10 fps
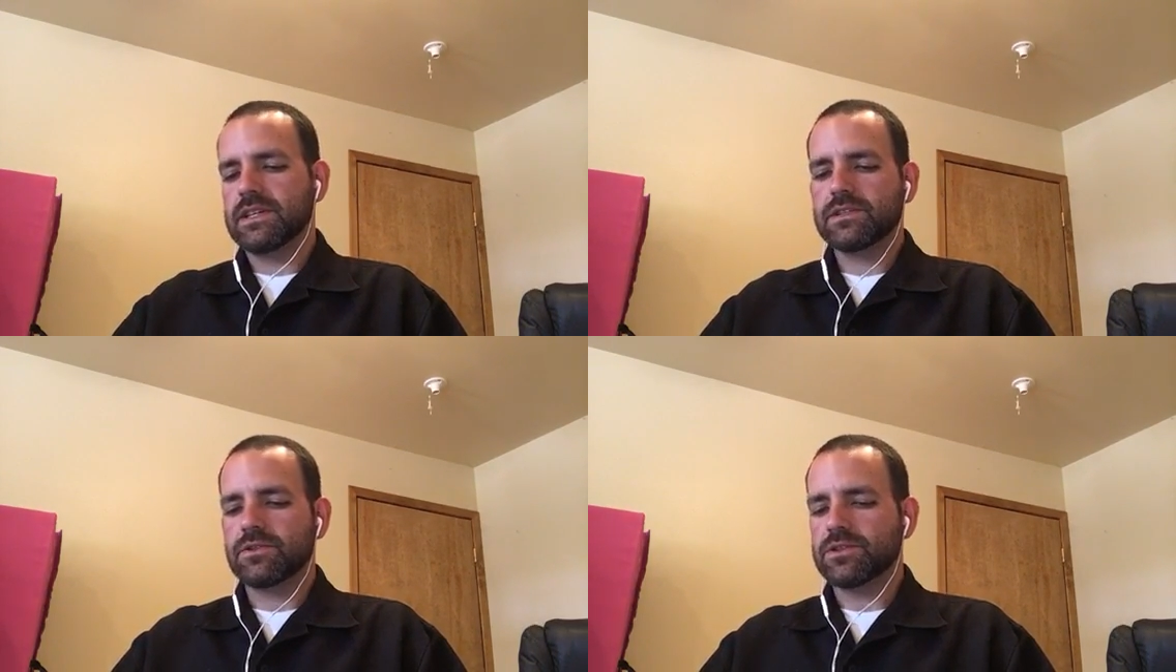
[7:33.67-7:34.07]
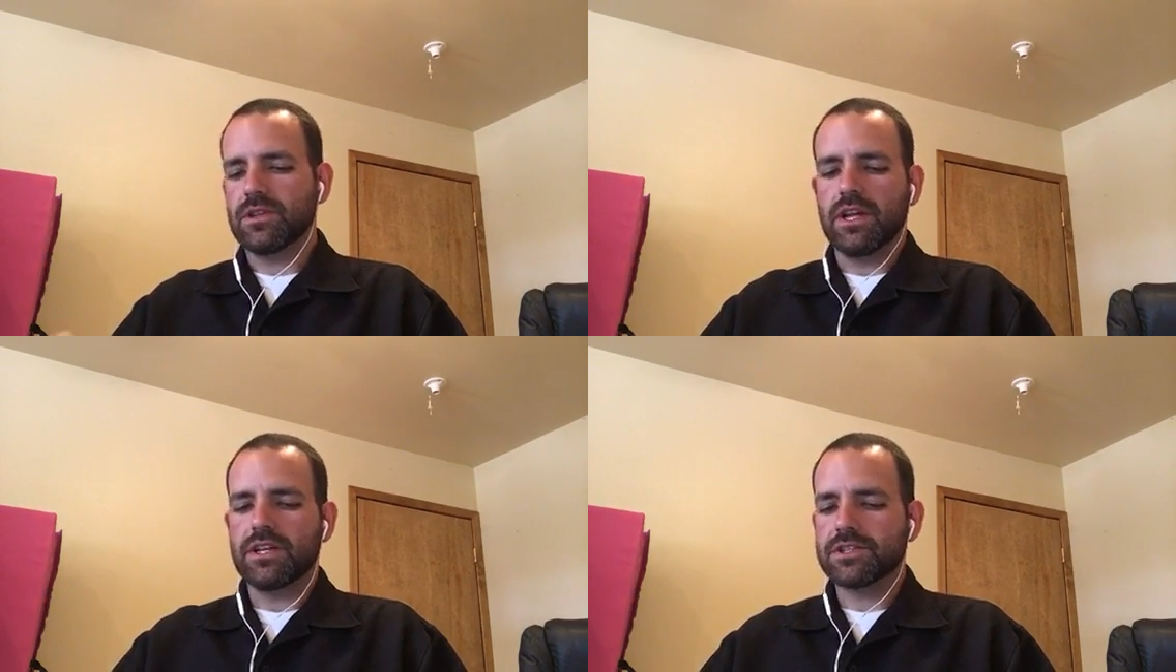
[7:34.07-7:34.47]

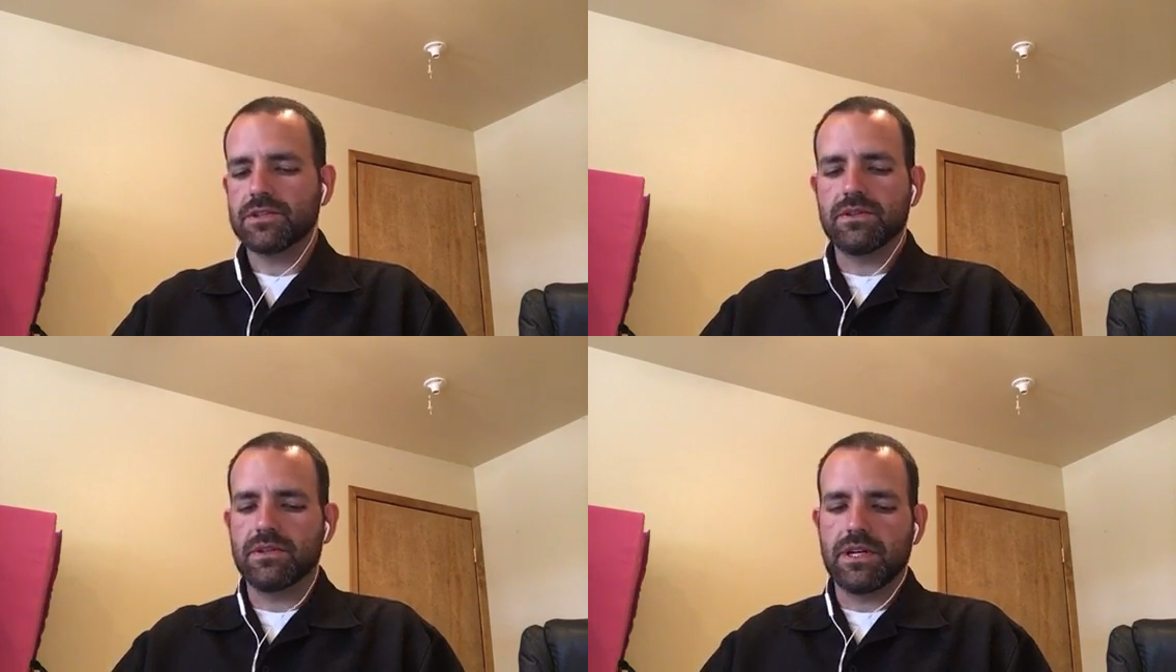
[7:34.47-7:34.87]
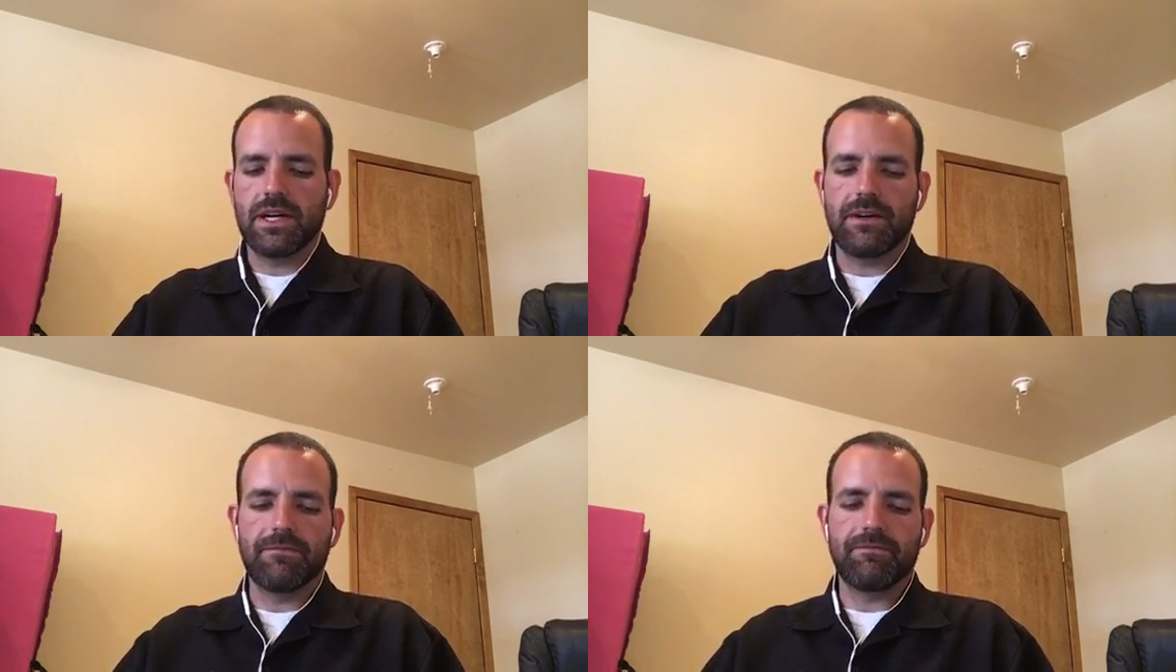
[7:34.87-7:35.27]

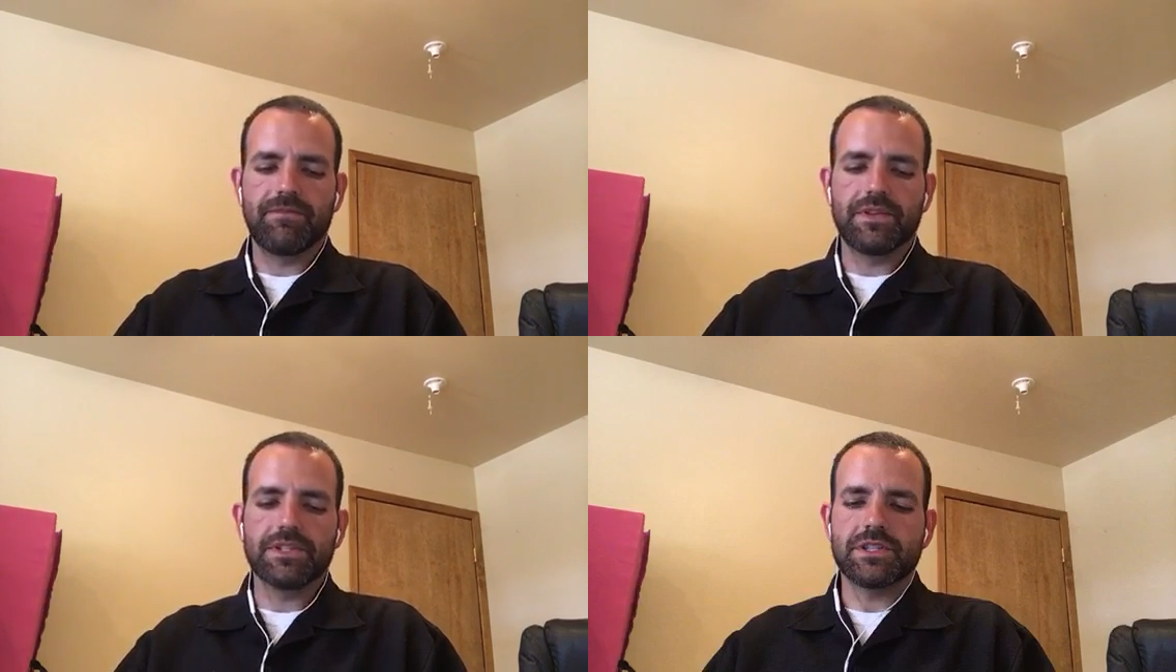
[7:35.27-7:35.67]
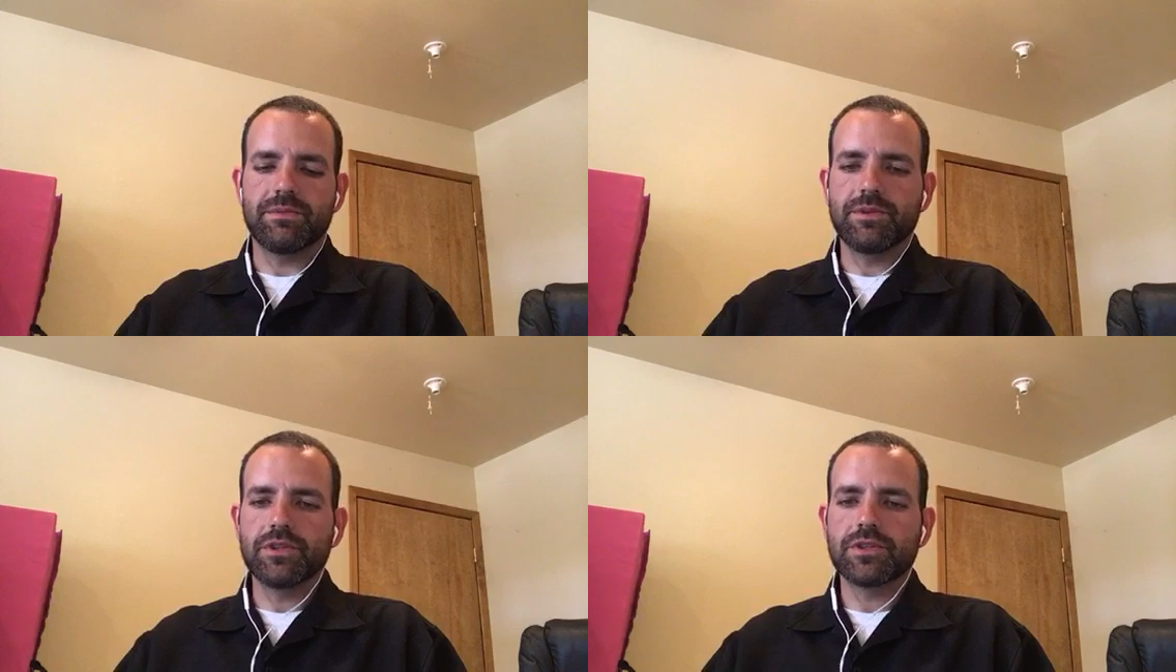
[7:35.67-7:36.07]
sociological
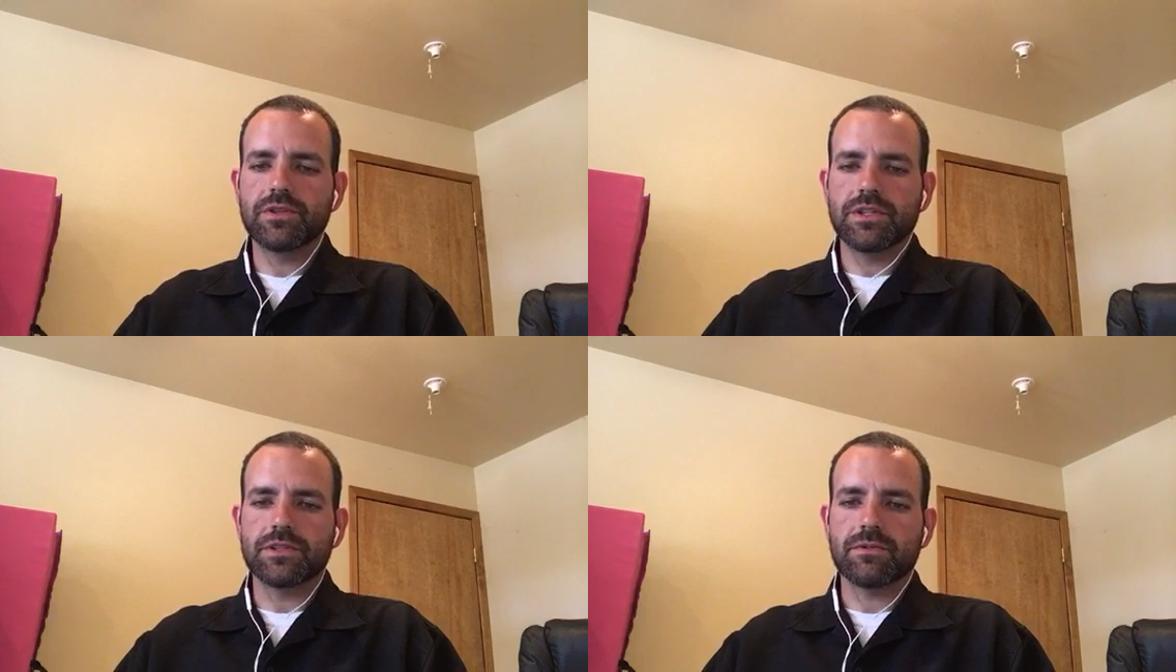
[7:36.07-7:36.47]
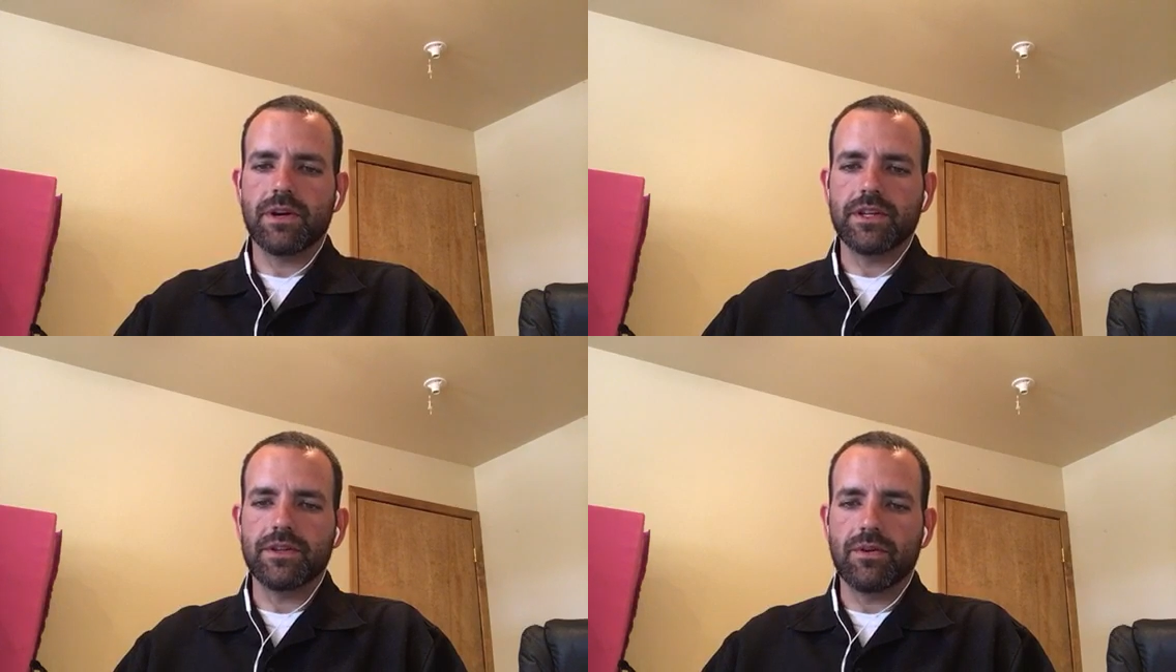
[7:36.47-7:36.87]
distribution is
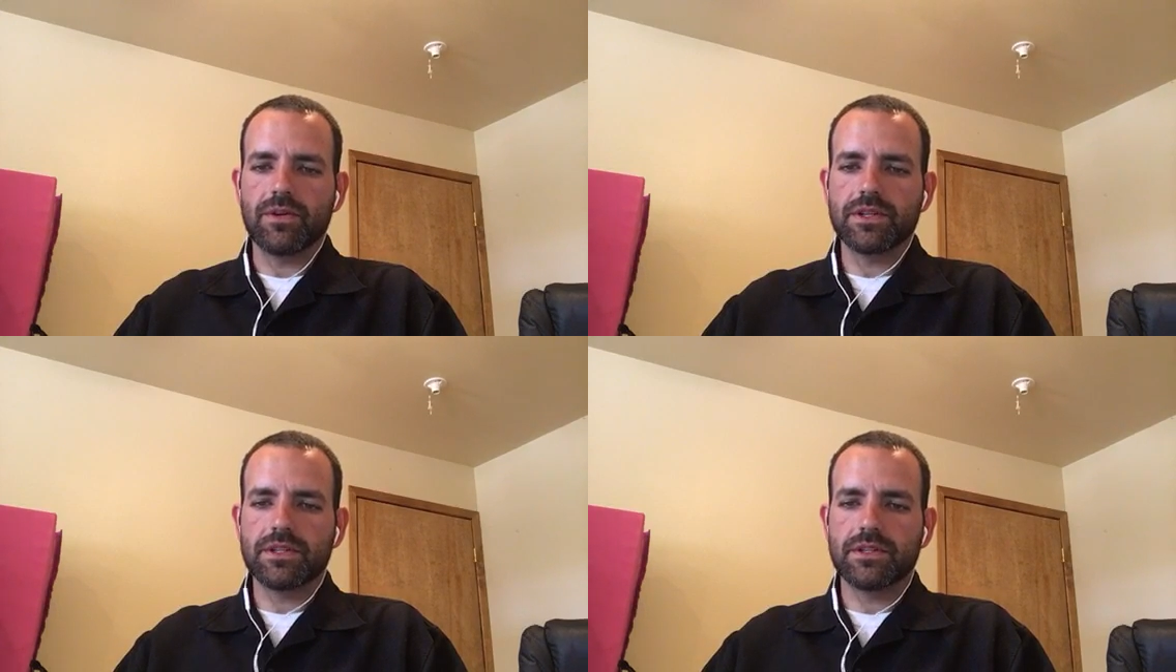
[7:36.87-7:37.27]
quite noted